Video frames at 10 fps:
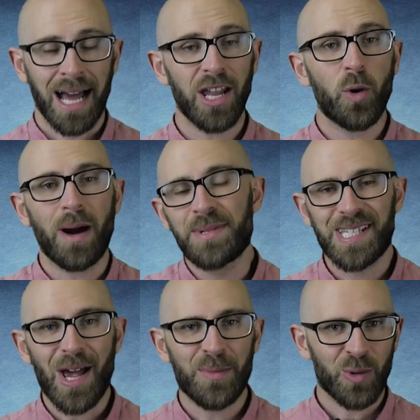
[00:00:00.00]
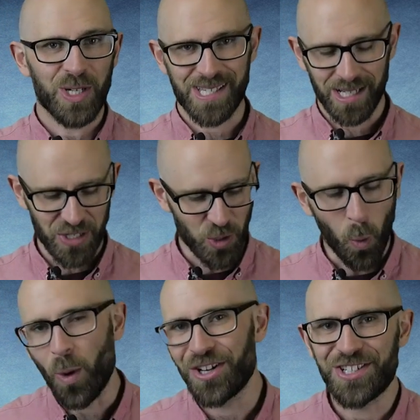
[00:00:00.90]
Hello, I'm Simon Whistler. You're
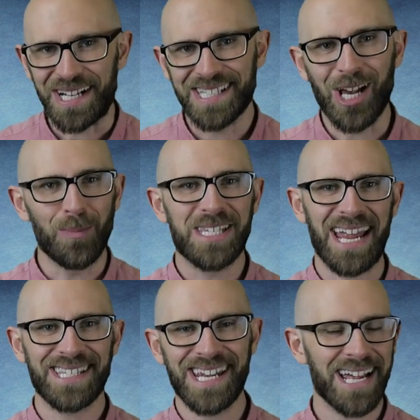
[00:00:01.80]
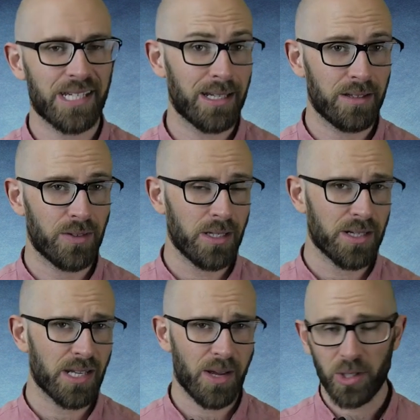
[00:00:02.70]
watching TopTenz Net, and in the
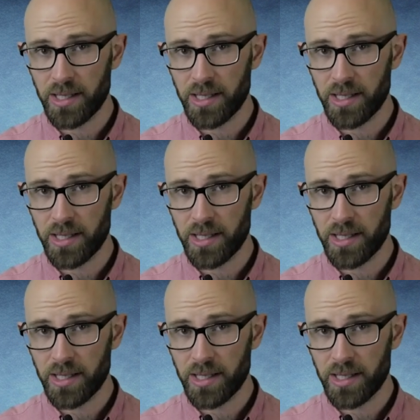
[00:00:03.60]
video today, we're